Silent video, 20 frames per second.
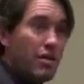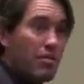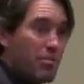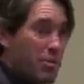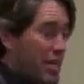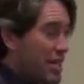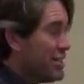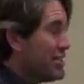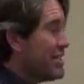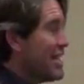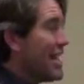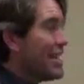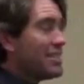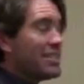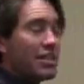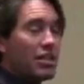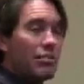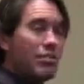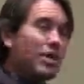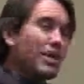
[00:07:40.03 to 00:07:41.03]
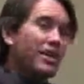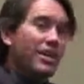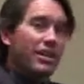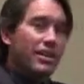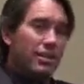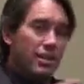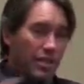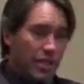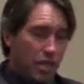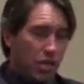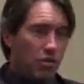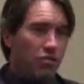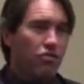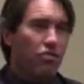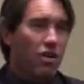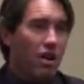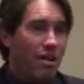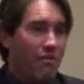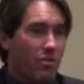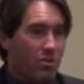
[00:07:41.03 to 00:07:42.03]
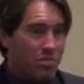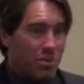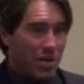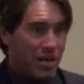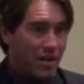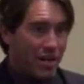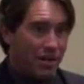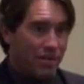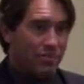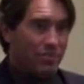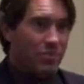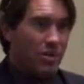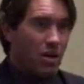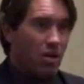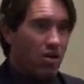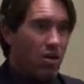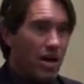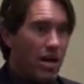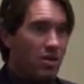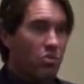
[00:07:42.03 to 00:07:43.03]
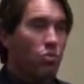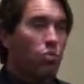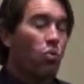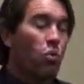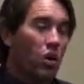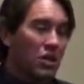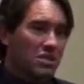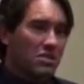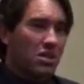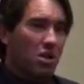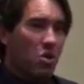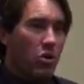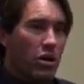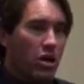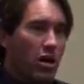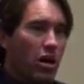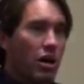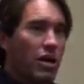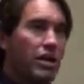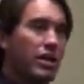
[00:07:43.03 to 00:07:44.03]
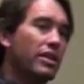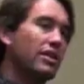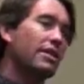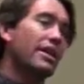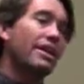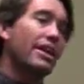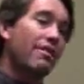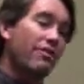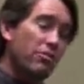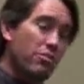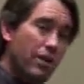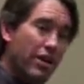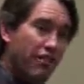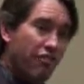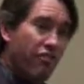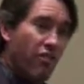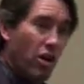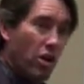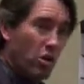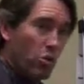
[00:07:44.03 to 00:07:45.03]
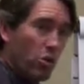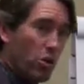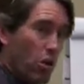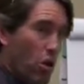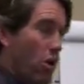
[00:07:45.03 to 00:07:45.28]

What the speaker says: Because that's going to make it clear for everybody, all right, what's going on, and let everybody follow